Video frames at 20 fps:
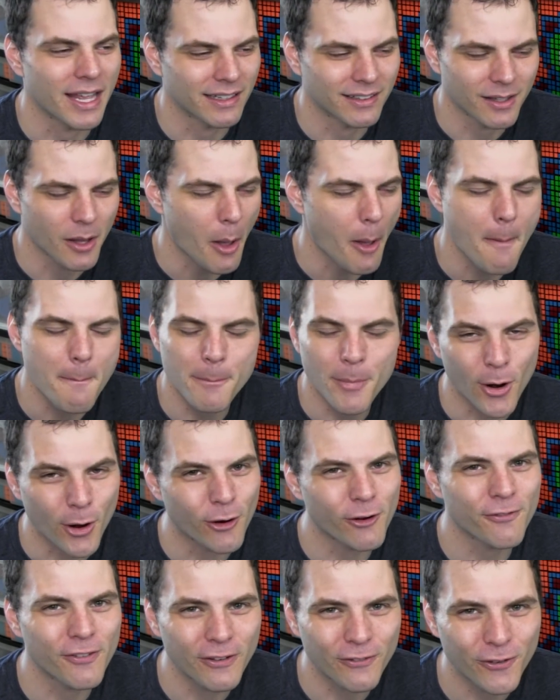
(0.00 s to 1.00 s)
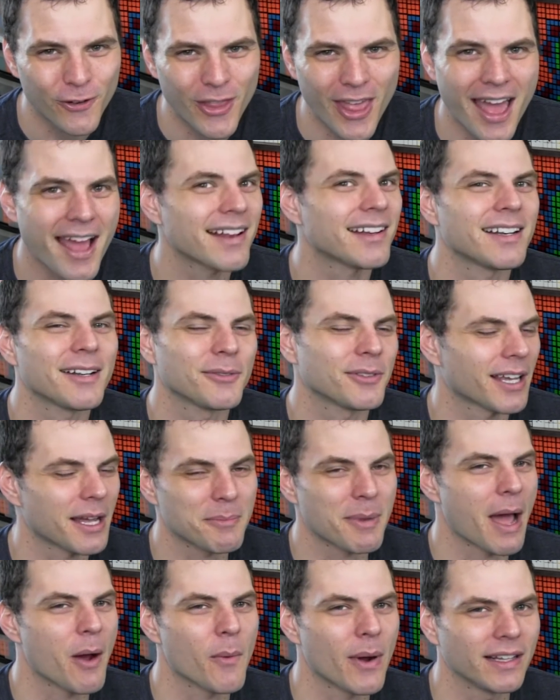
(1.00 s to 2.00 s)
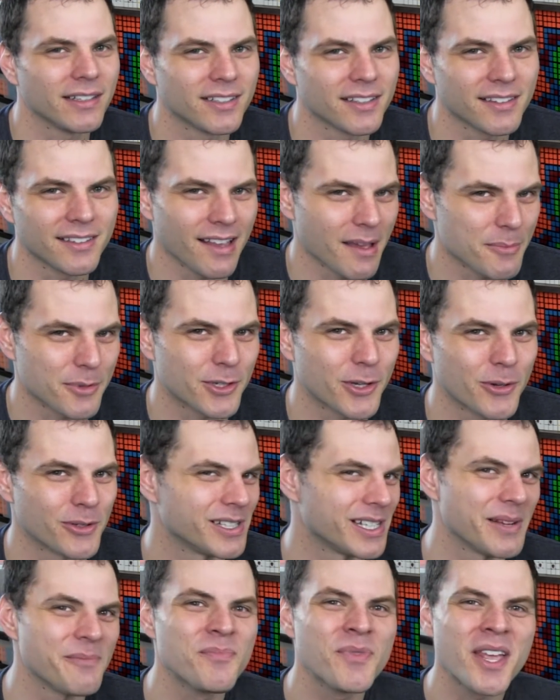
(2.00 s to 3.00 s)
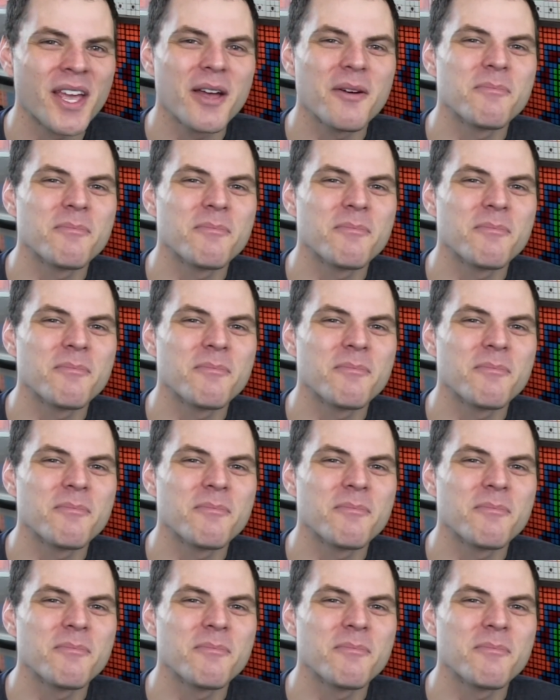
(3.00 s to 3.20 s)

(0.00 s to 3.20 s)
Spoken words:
that's perfect for that, and I was like, I'm not wasting this opportunity.